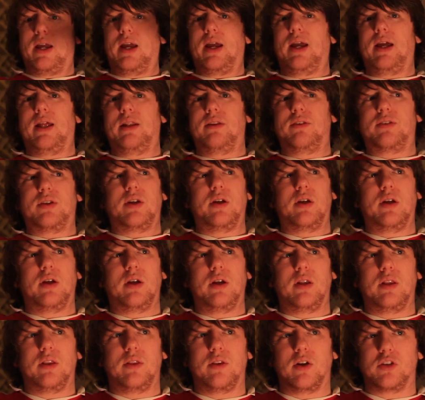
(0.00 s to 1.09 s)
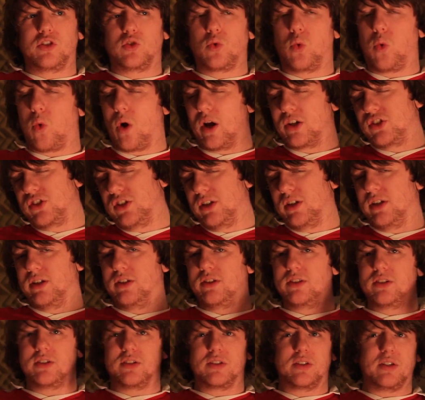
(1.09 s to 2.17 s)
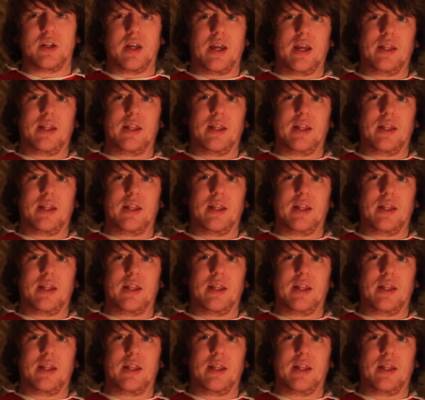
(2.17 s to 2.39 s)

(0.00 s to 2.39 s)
And there's questions,